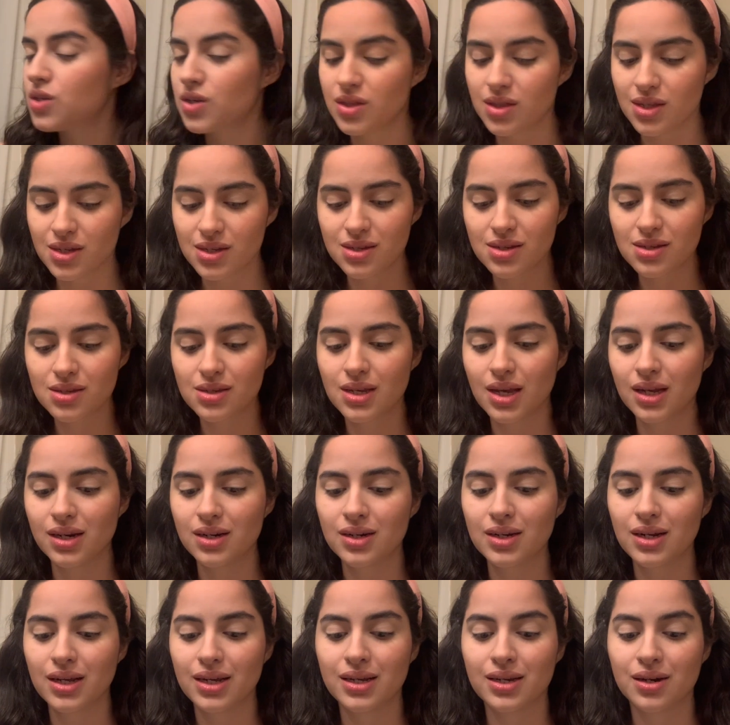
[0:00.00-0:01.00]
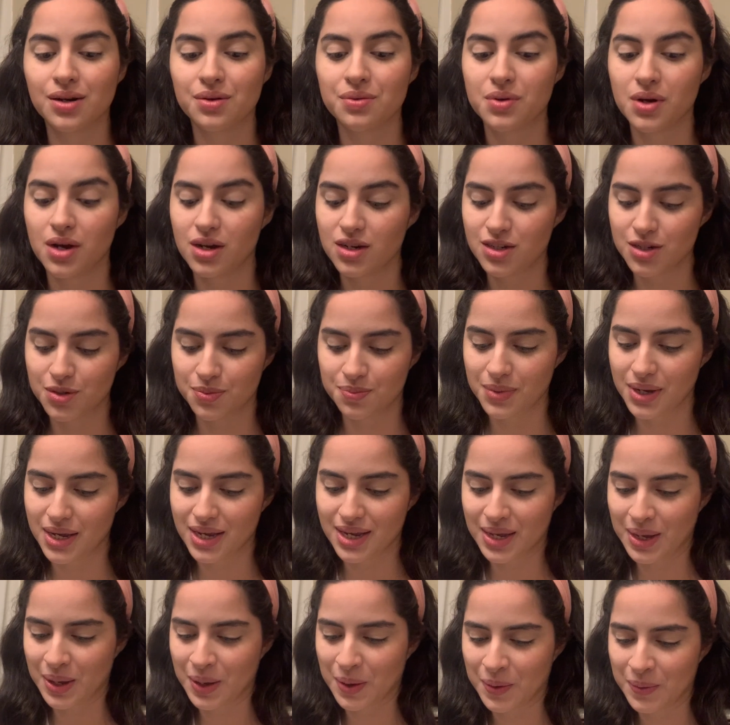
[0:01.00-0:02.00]
So this is kind of like a rush
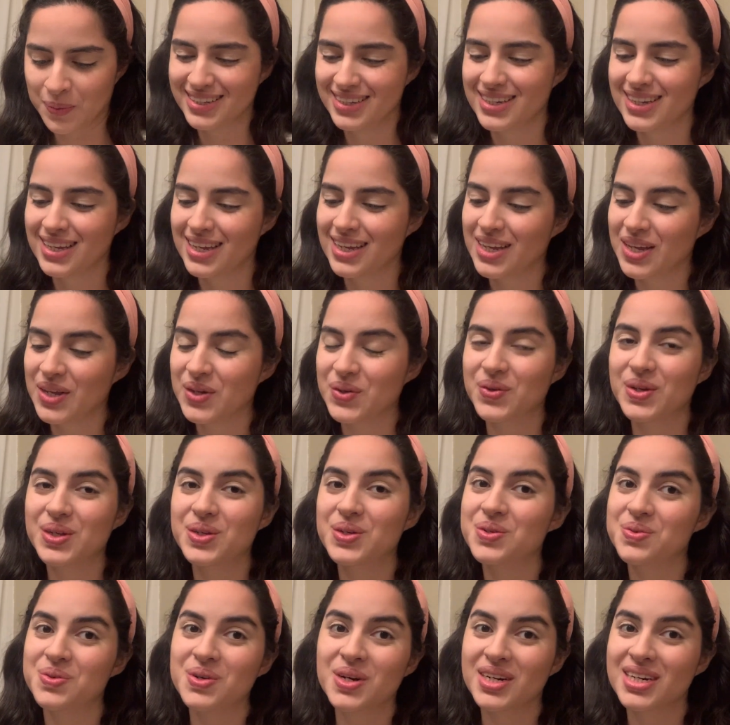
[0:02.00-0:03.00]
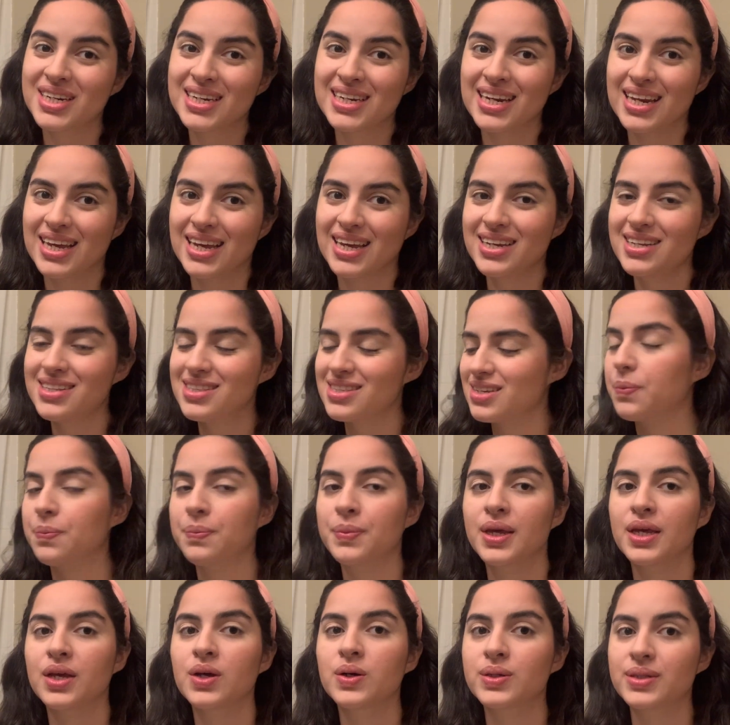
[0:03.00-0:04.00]
makeup when you're running late.
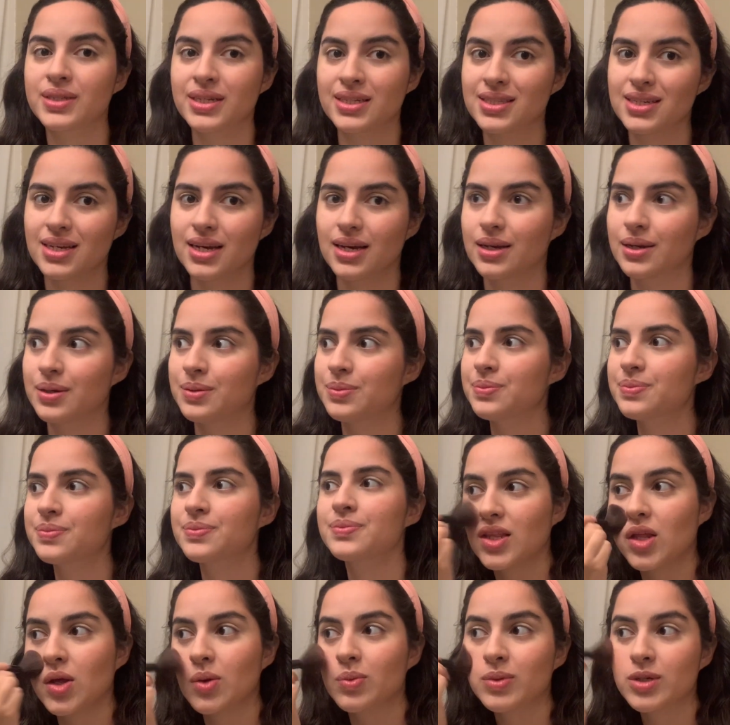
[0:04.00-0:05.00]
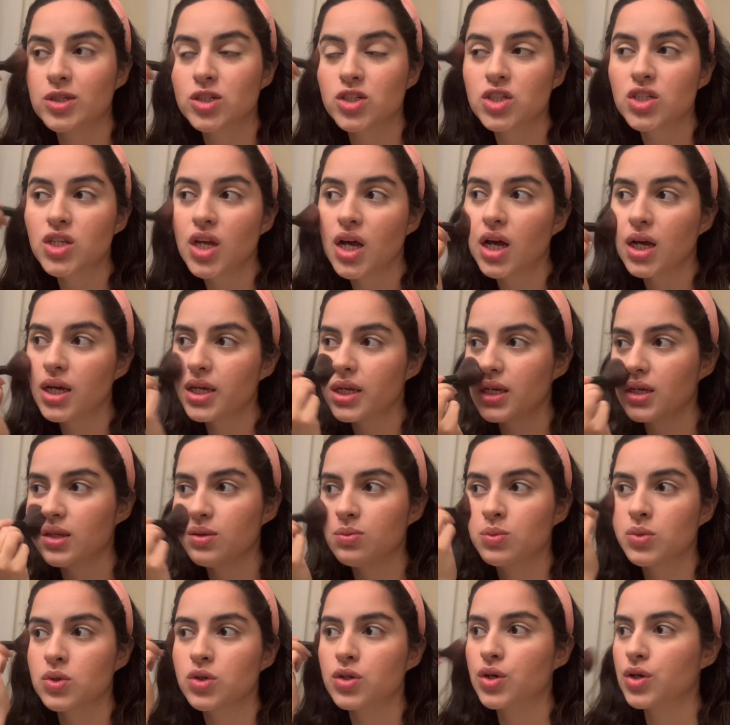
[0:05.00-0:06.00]
Me all the time. Not much talking,
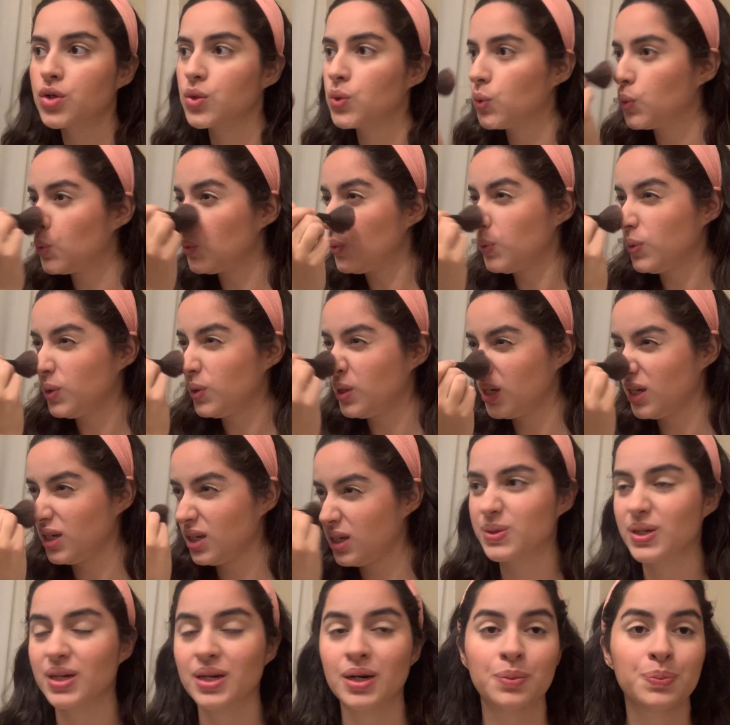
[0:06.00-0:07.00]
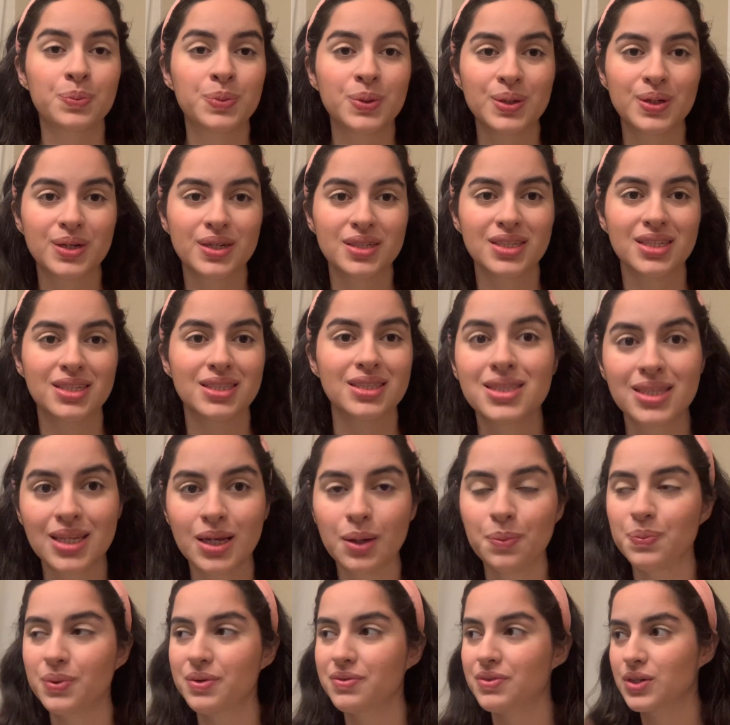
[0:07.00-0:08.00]
more doing. Gonna put on the
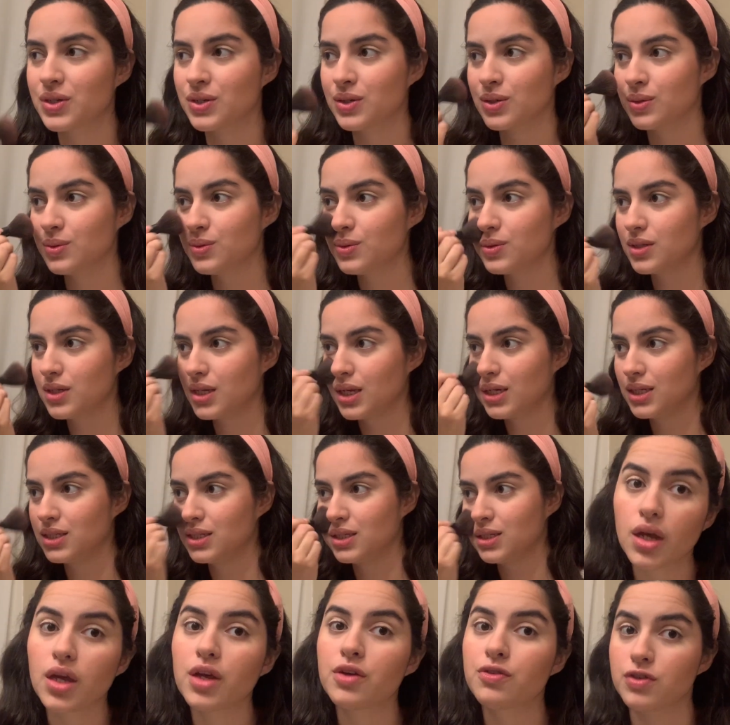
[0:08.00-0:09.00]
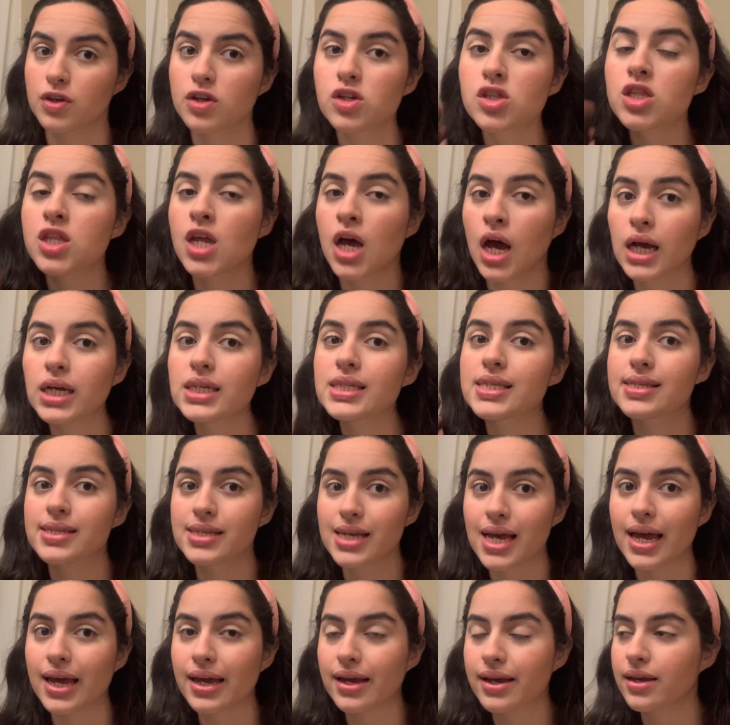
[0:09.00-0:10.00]
tip of your nose as if you're not
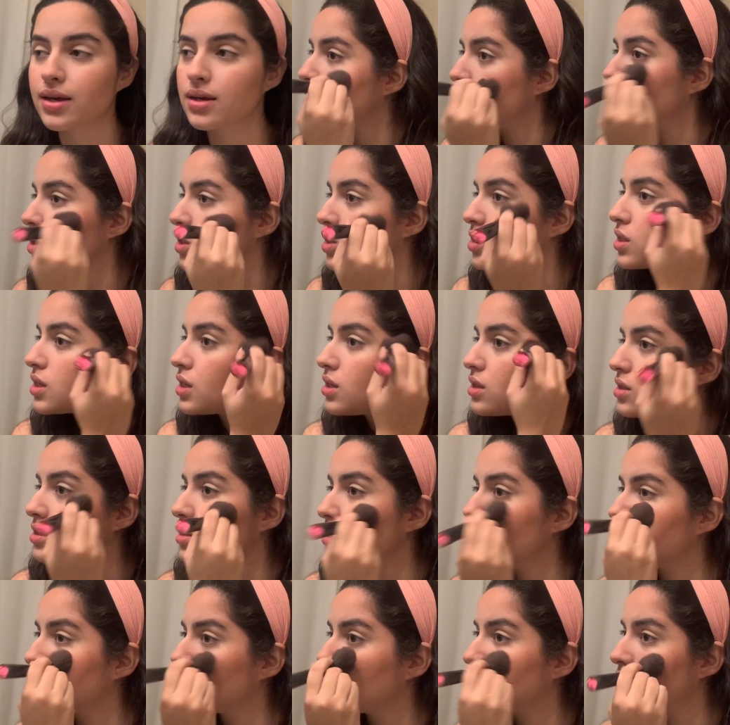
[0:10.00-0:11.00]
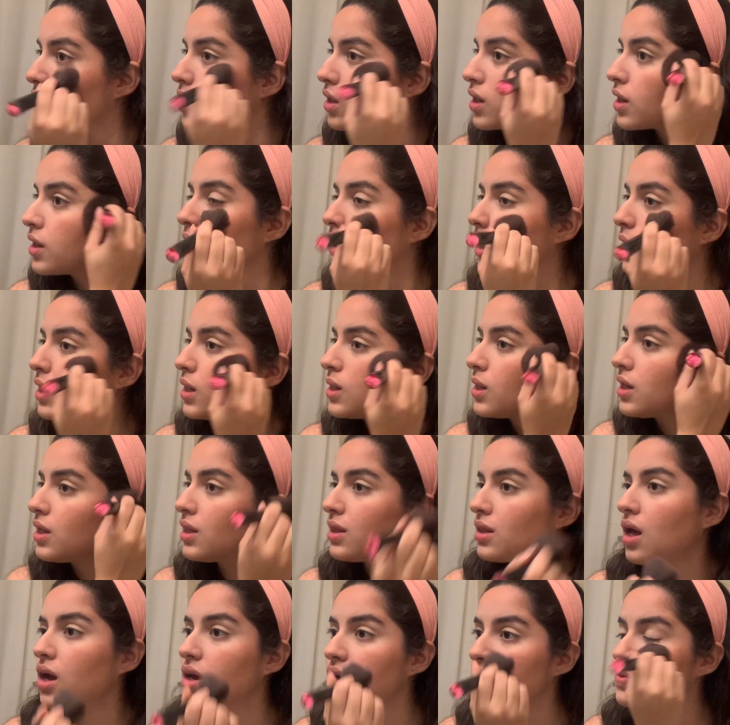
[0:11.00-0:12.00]
sick, just as if you're getting a
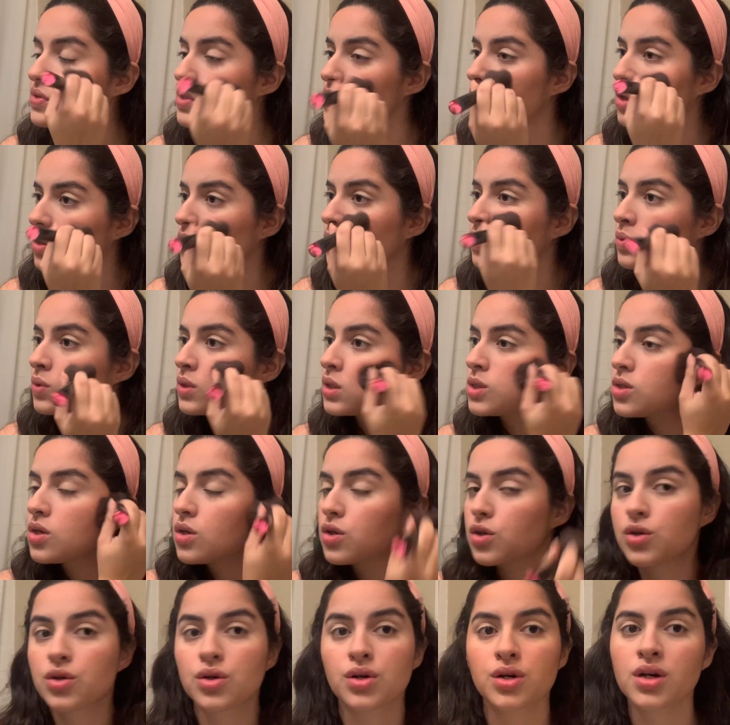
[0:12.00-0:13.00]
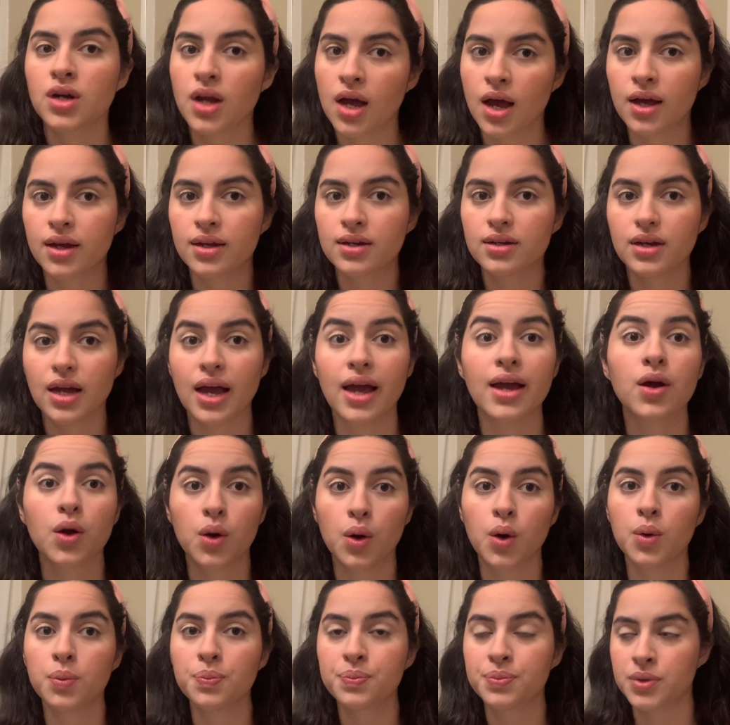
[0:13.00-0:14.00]
lot of sun, which you're not. I
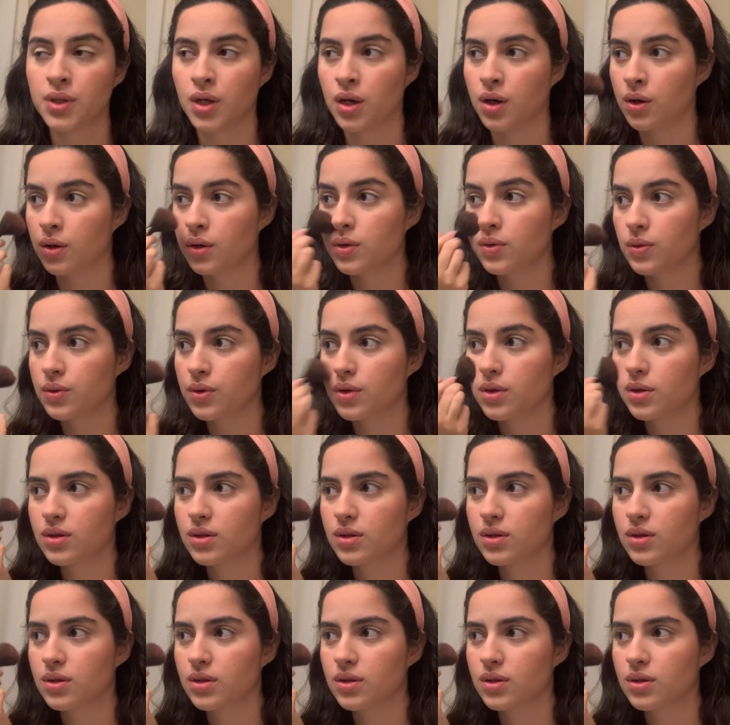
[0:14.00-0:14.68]
hope not.